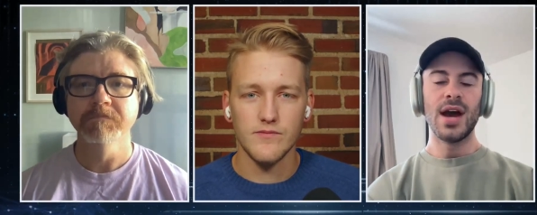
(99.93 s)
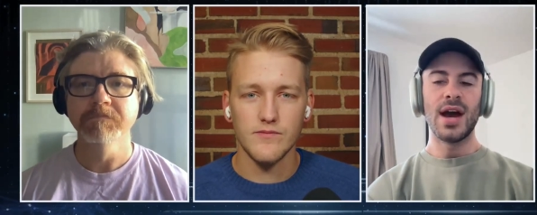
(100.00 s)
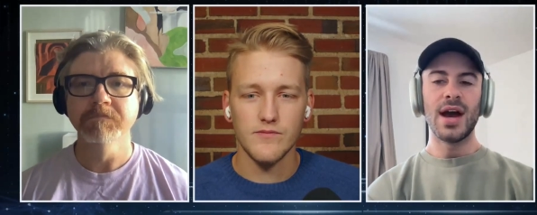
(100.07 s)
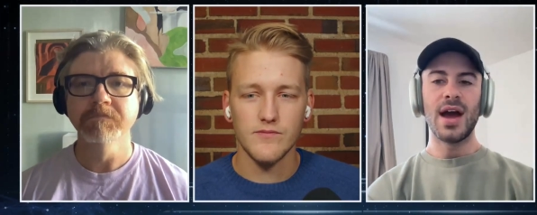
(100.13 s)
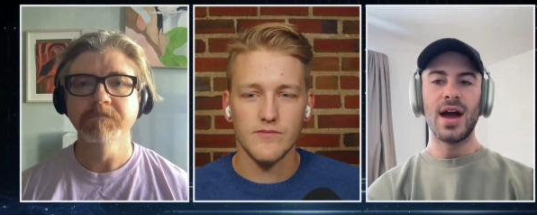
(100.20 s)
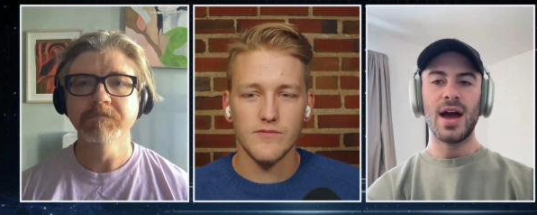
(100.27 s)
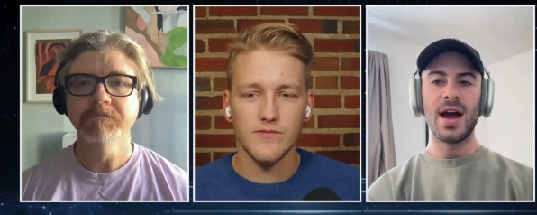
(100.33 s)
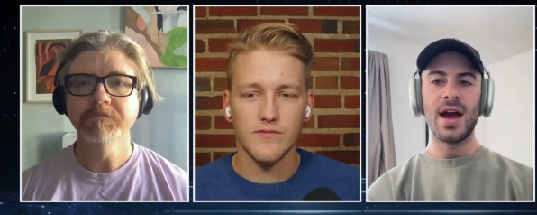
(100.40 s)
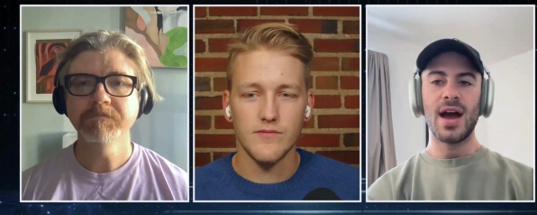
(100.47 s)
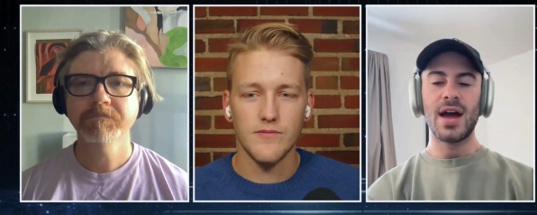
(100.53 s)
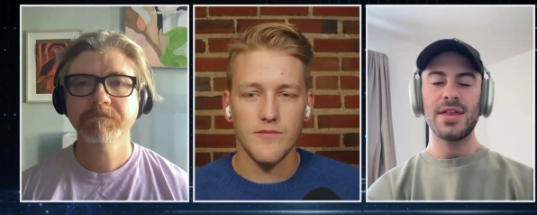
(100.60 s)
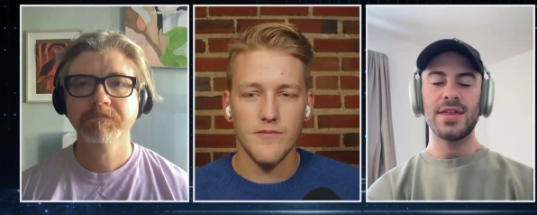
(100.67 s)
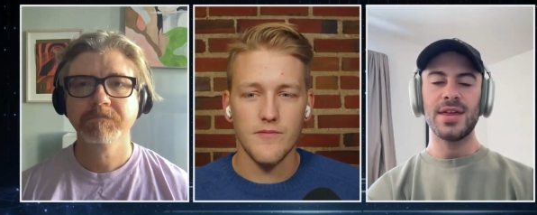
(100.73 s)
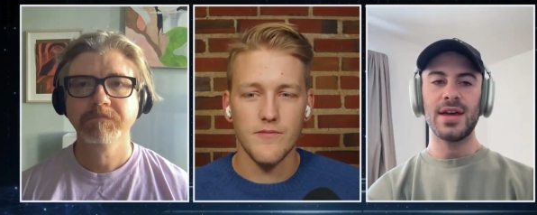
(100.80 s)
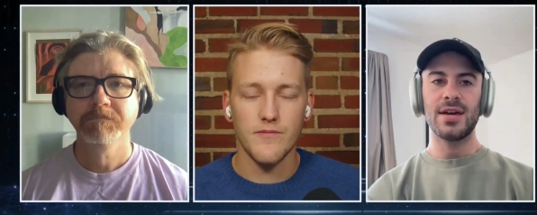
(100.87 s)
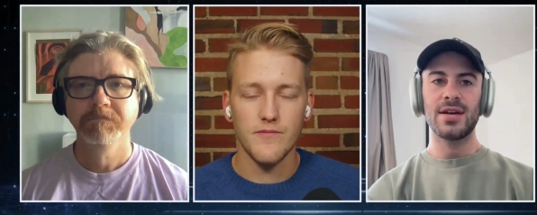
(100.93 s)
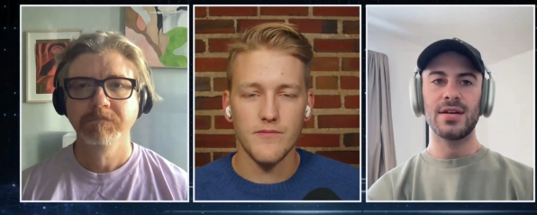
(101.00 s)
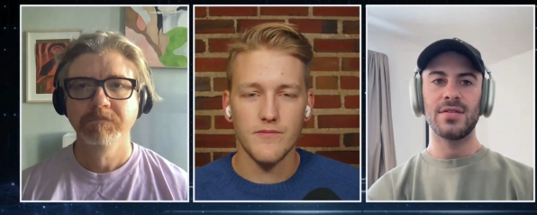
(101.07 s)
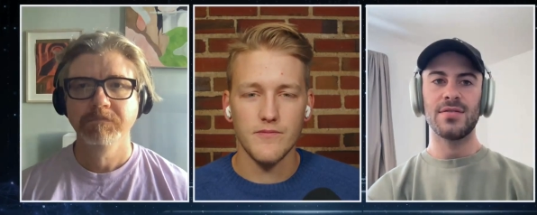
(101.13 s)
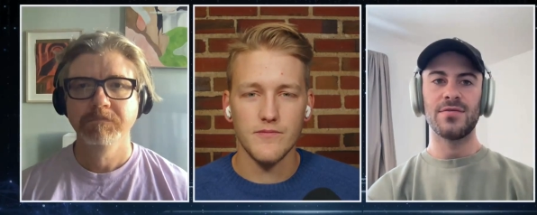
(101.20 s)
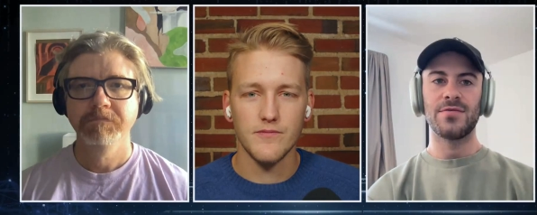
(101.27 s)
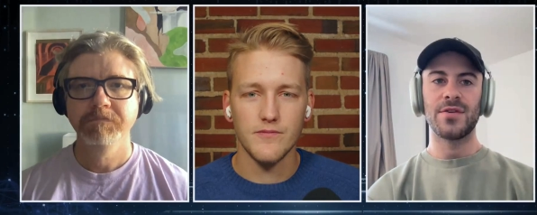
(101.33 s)
Speaker 1: Yeah, I
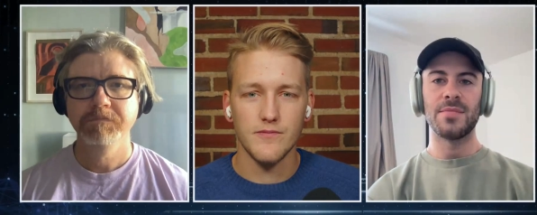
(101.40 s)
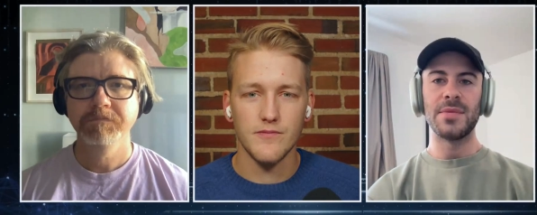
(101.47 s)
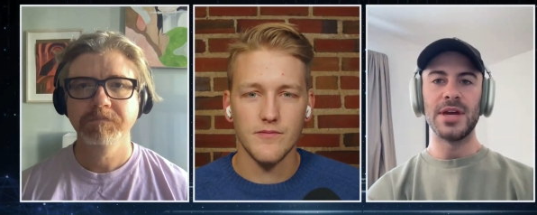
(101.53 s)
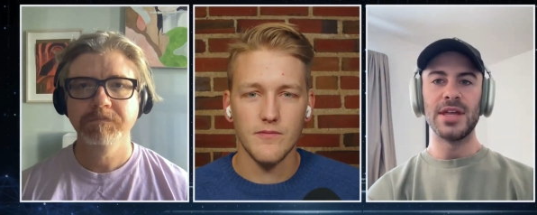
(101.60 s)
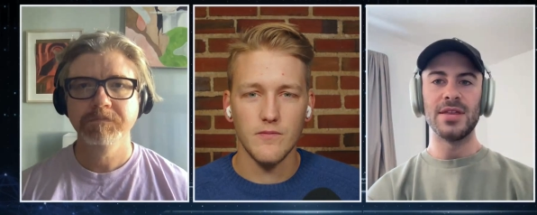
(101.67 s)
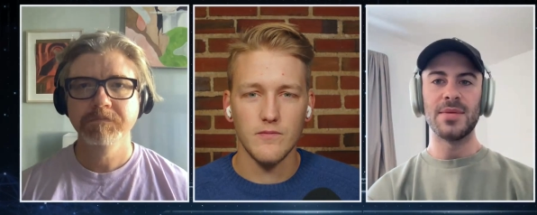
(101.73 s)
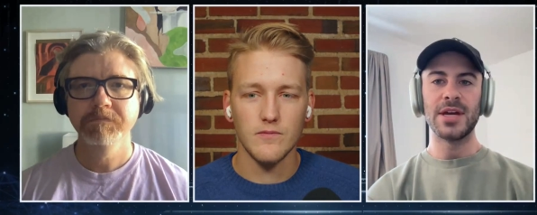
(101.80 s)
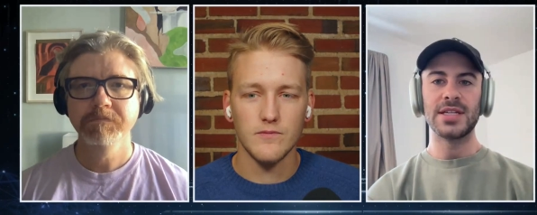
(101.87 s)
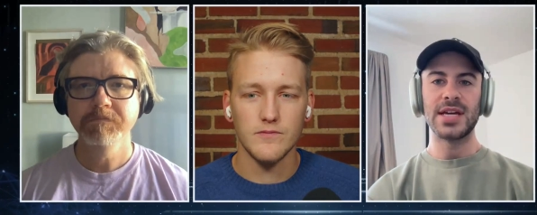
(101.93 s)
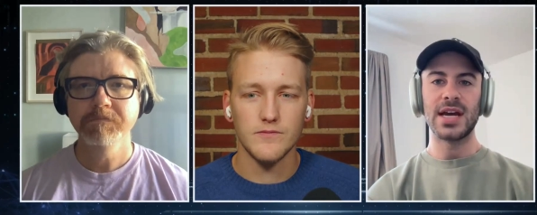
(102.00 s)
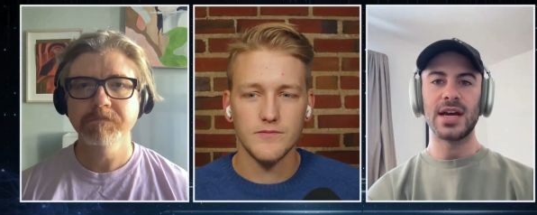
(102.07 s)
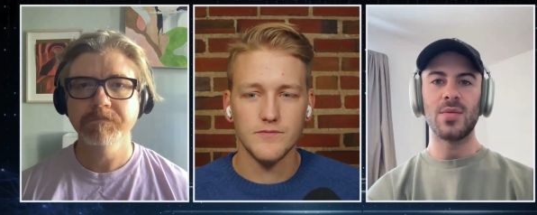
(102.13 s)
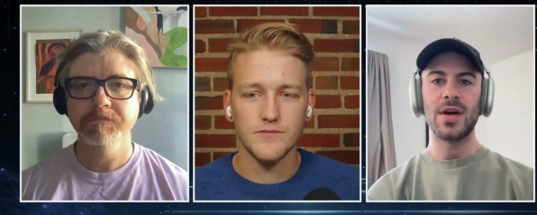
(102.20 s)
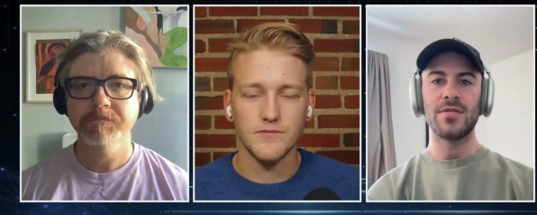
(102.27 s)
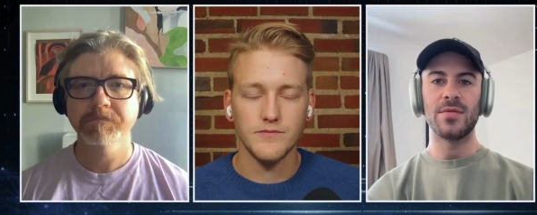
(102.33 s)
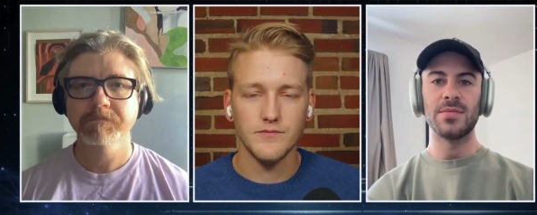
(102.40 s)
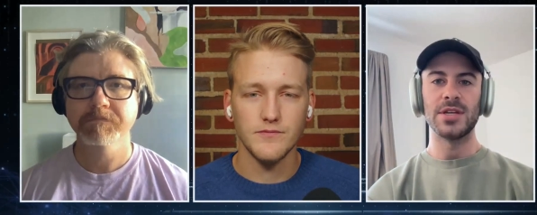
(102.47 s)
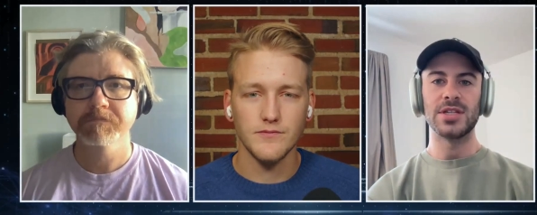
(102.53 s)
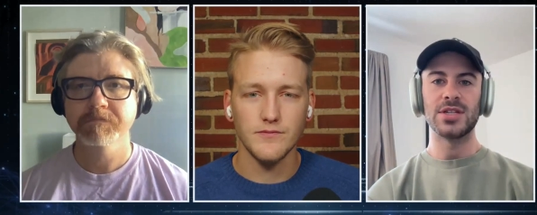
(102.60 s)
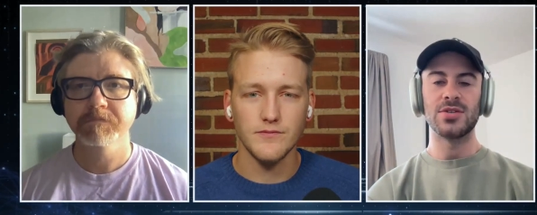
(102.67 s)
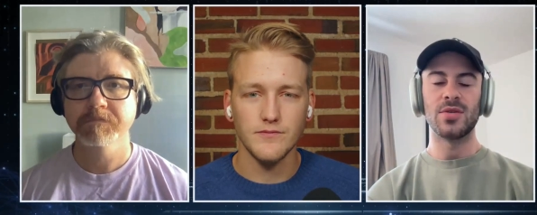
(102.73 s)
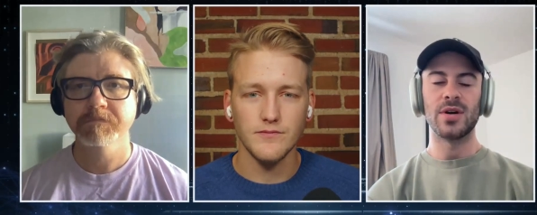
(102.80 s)
think for me, the big takeaway
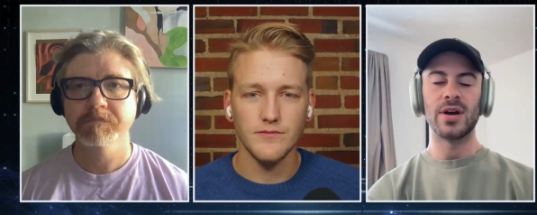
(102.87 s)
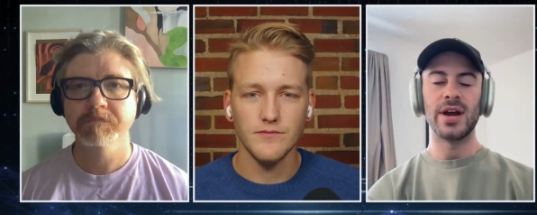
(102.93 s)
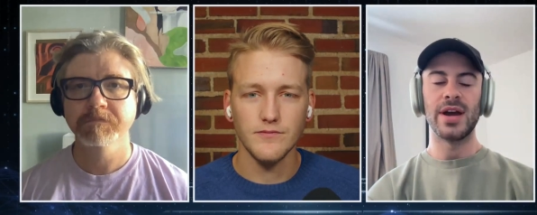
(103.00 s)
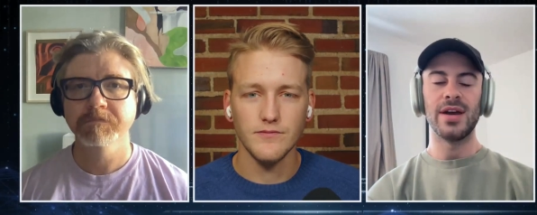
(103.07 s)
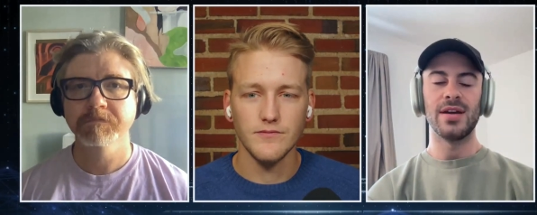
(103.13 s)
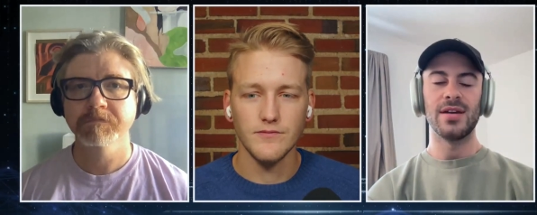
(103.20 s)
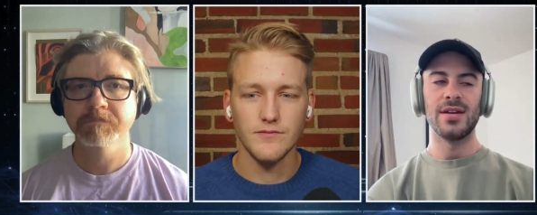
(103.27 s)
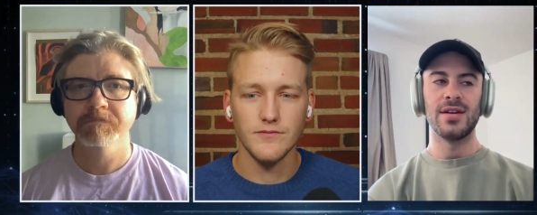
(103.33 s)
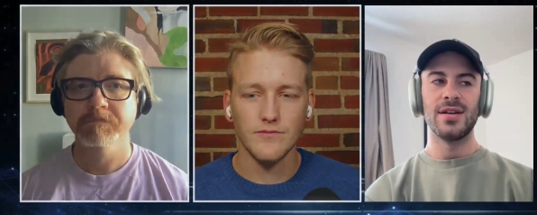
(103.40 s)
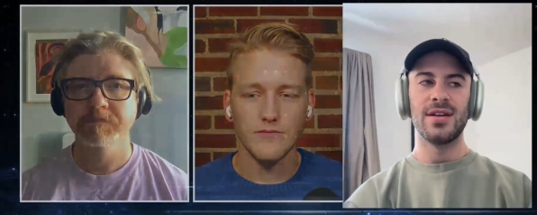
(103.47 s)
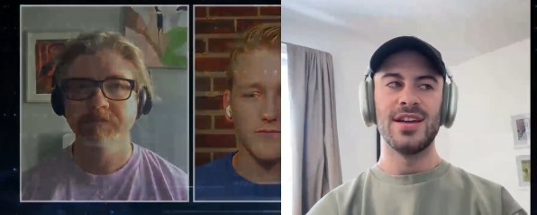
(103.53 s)
from this story